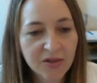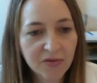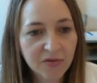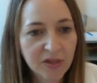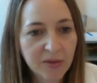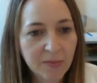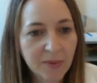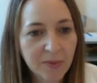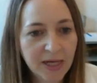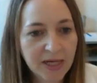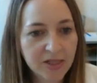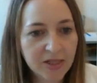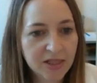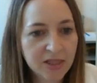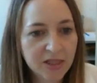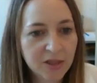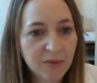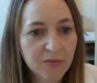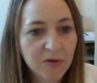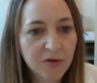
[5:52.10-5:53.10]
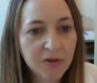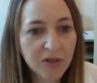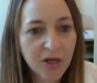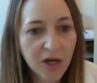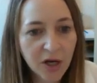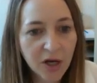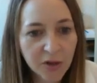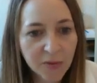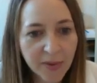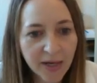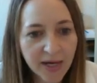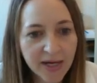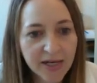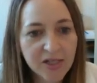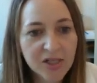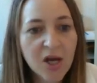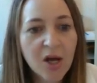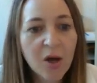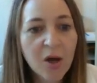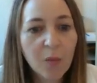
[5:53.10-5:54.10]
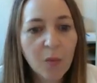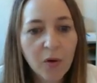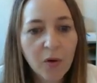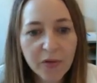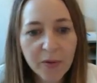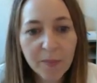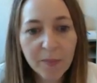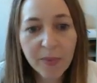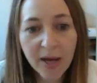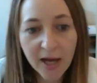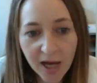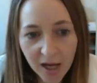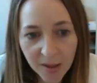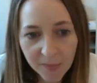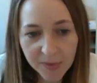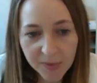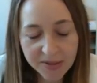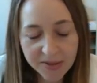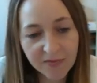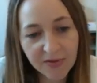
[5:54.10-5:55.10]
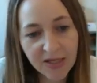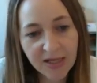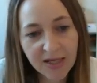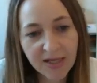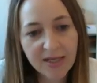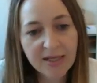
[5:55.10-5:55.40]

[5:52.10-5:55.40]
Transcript: of the three pages. So we've got the home page, what the purpose of it